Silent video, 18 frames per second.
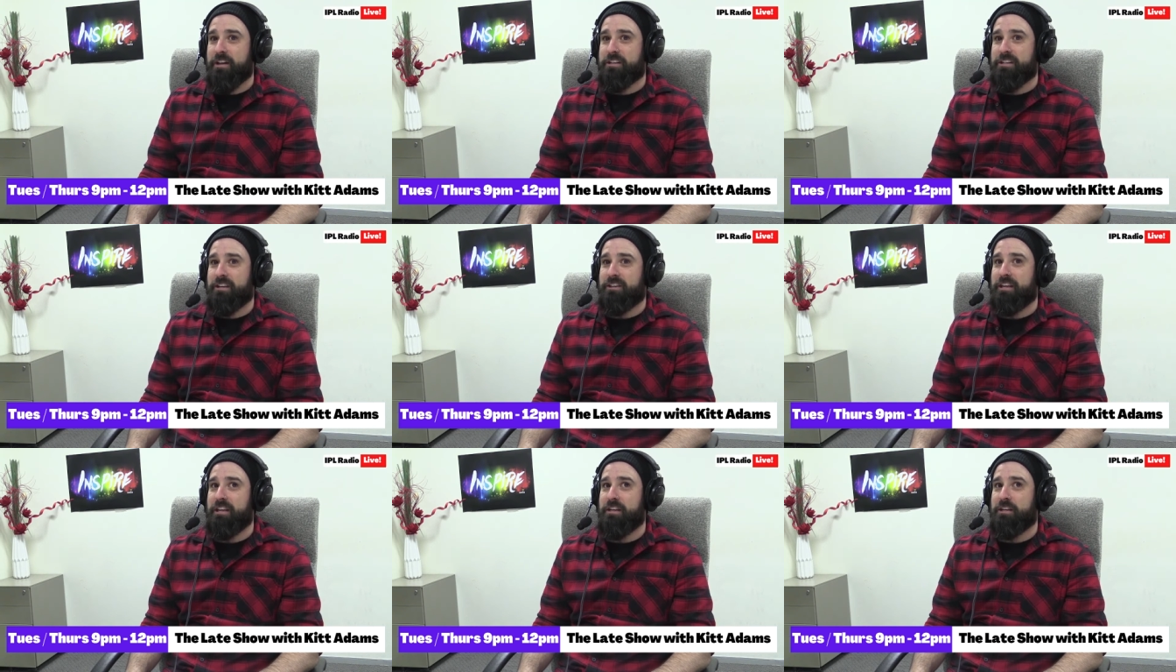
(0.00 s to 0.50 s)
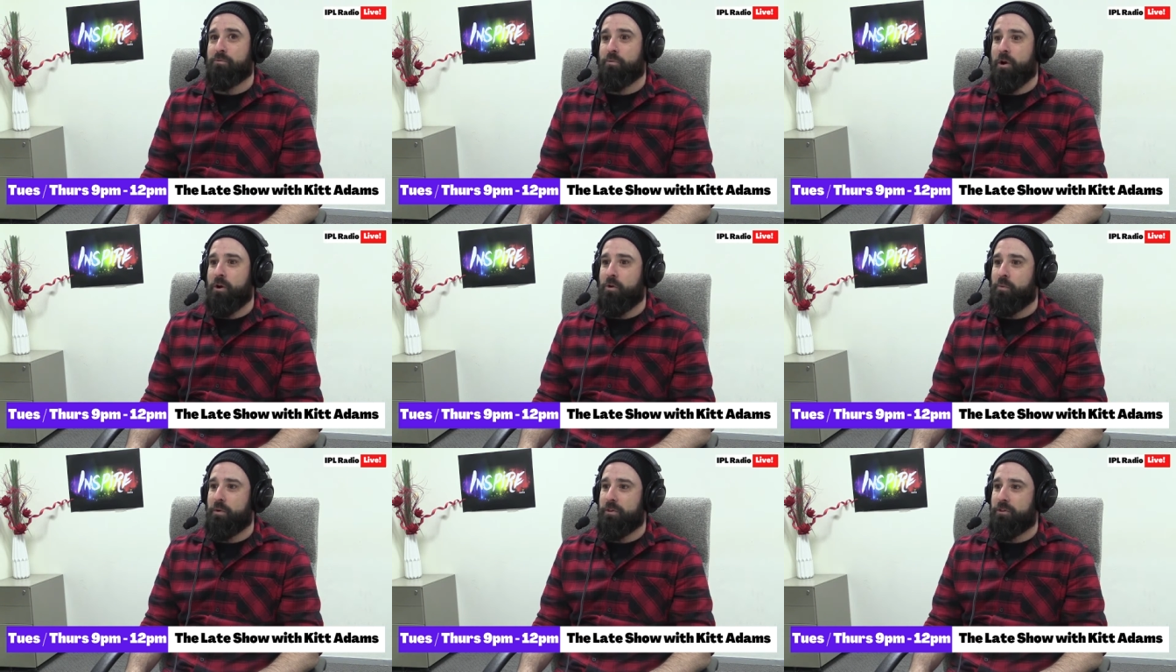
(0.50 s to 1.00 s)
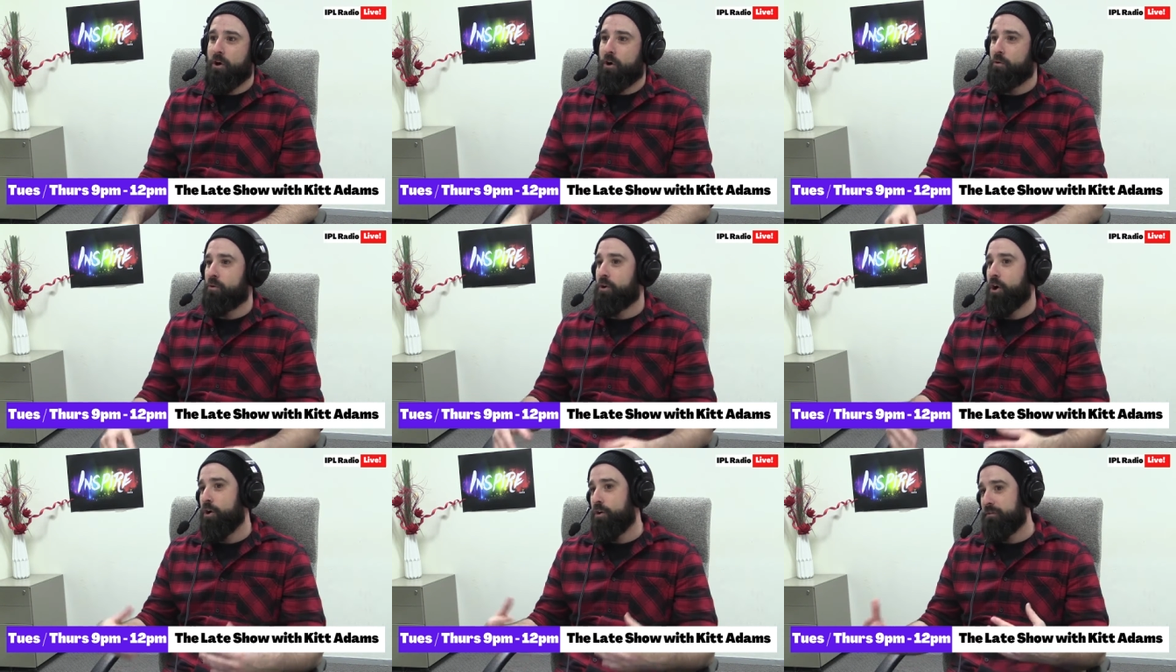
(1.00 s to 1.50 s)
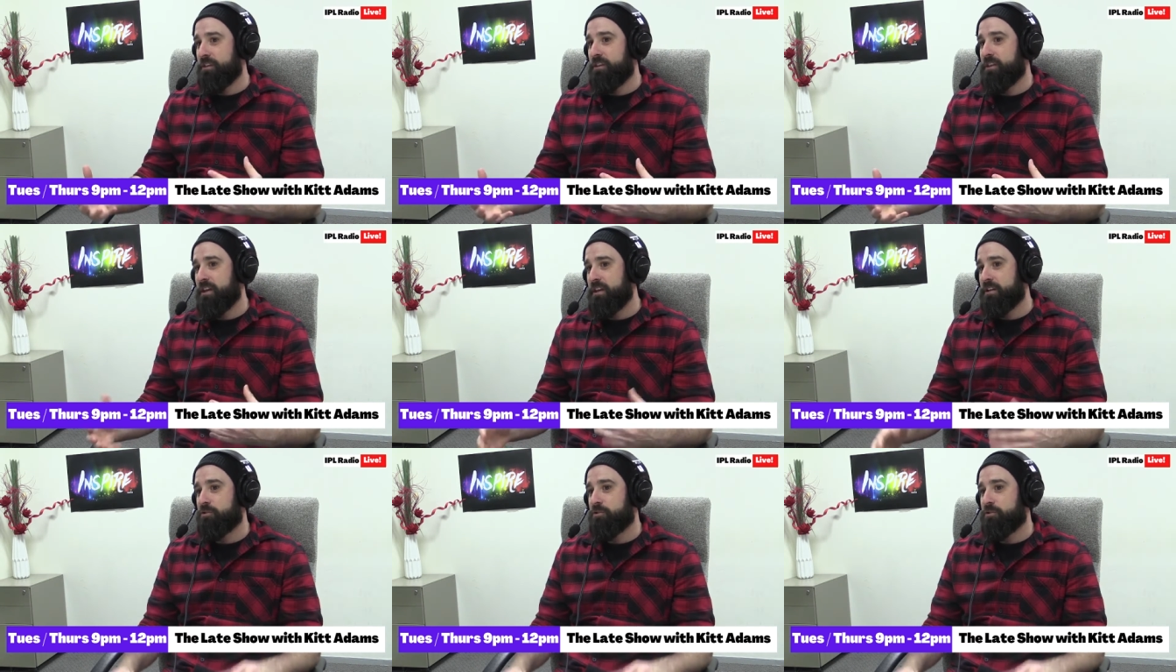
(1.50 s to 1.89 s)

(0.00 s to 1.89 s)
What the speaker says: I think as well with the whole COVID thing in